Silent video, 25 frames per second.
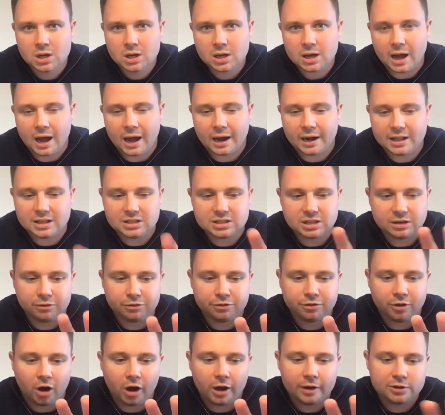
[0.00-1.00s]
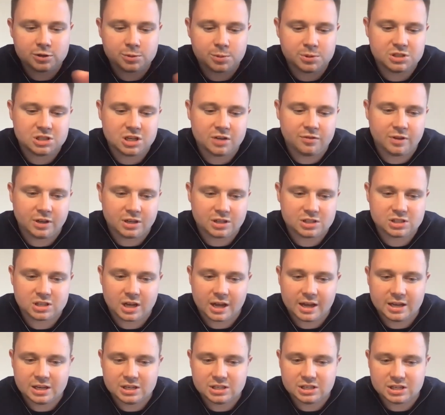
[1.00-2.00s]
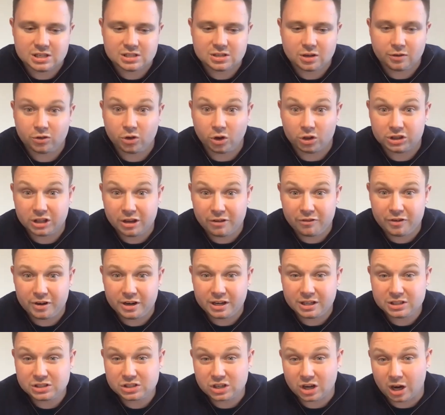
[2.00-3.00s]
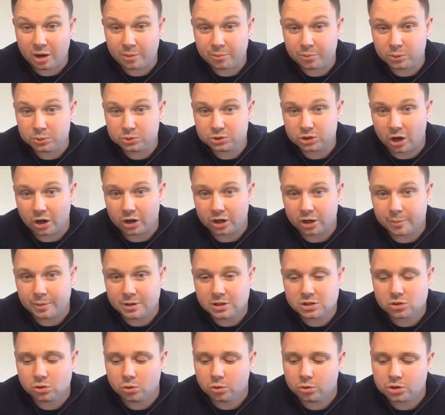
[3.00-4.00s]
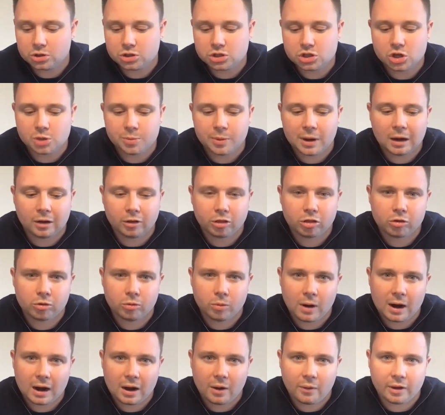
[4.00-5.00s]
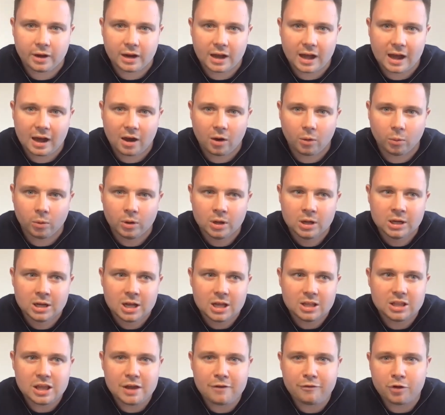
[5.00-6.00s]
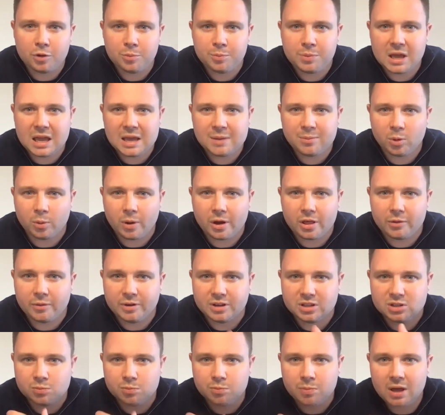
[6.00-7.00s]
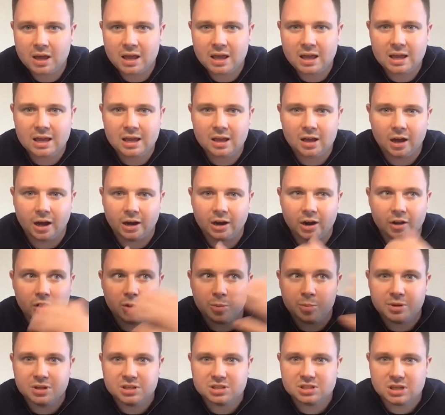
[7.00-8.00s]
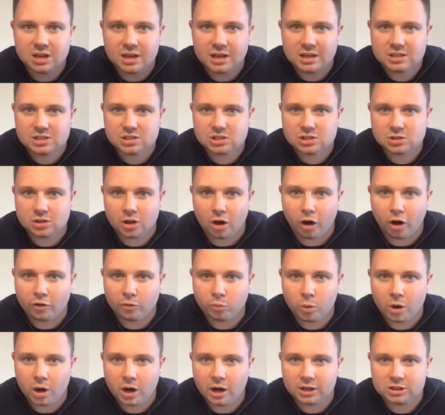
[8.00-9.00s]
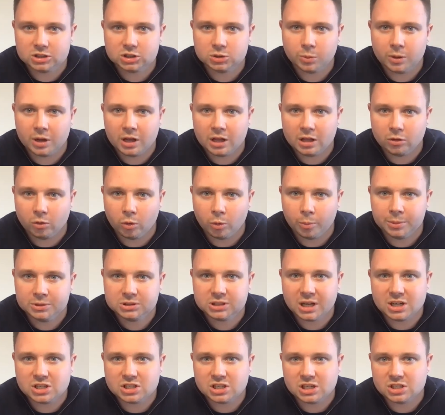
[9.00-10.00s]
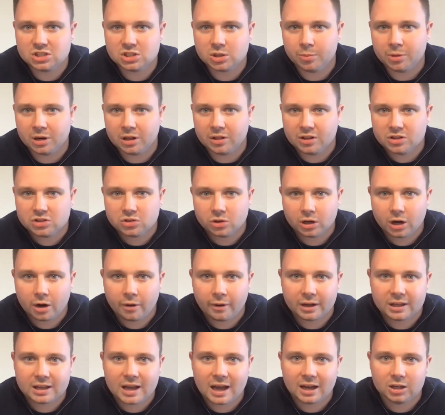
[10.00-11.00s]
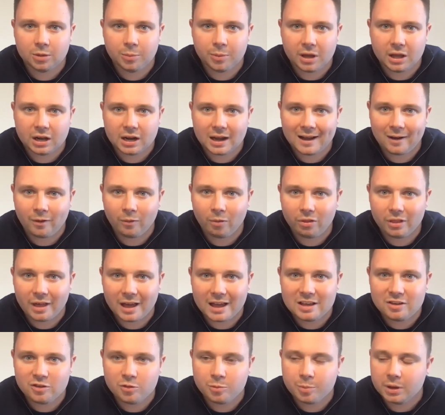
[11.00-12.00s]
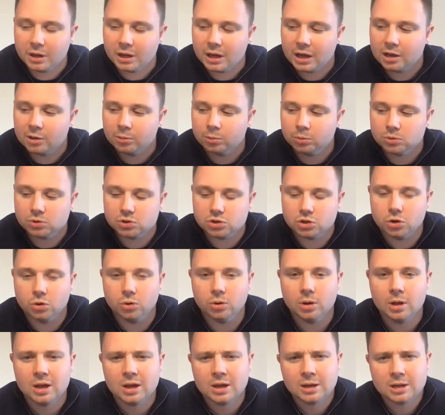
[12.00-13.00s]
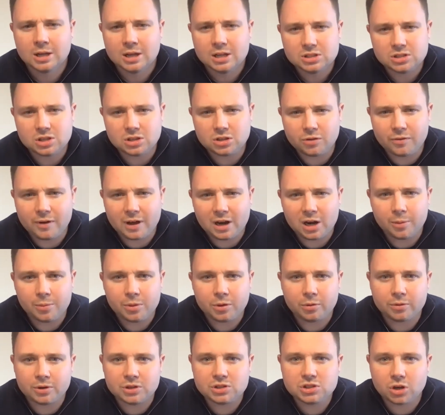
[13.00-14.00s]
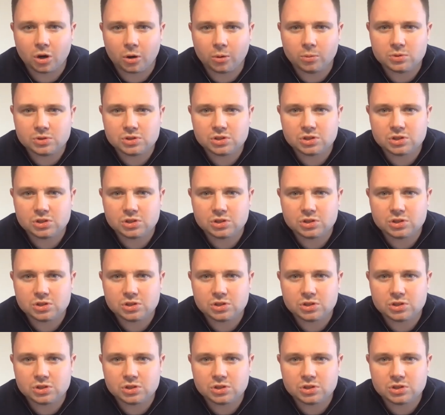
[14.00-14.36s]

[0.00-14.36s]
And it's in 5 specific stages. I've got different examples that I'm going to be talking to you about throughout, and how different people, whether it's me, another business that I've worked with, or potentially somebody that's on our academy, and how they've been able to develop the results